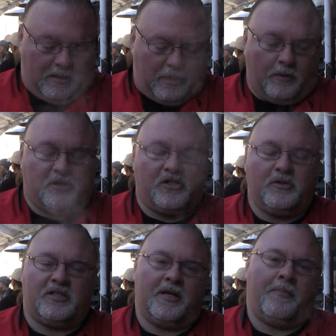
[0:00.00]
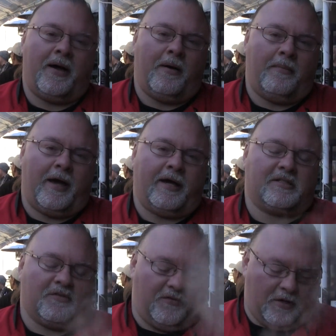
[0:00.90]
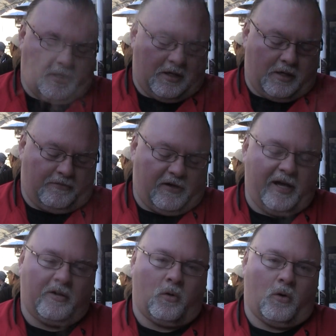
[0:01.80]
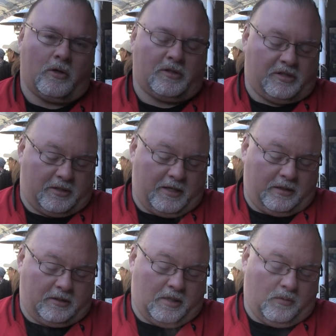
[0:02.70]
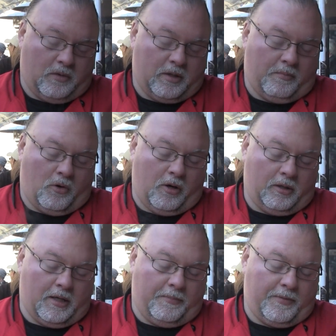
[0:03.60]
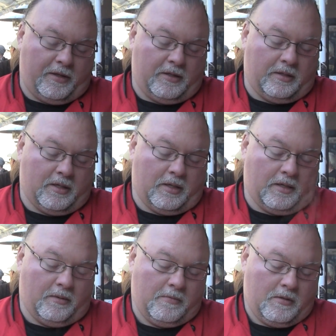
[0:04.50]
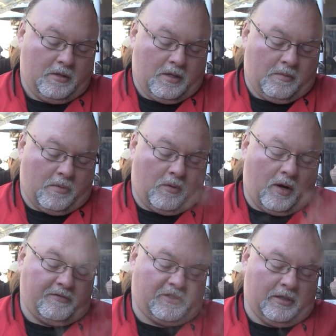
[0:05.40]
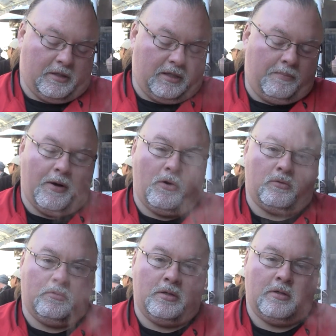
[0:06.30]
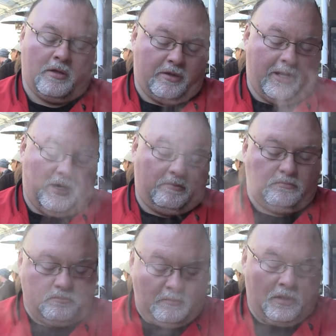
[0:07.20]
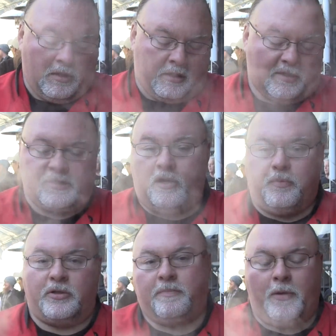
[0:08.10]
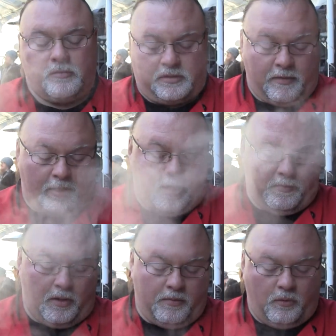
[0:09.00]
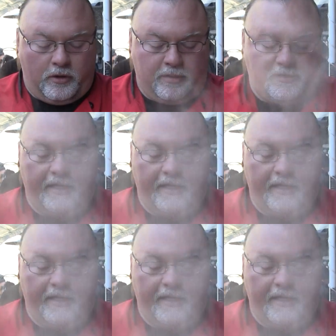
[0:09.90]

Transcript: it was 2 10-pound bags of leg quarters that we're going to boil up, and then my wife's going to debone that because I don't put the bones in my gumbo, but we're going to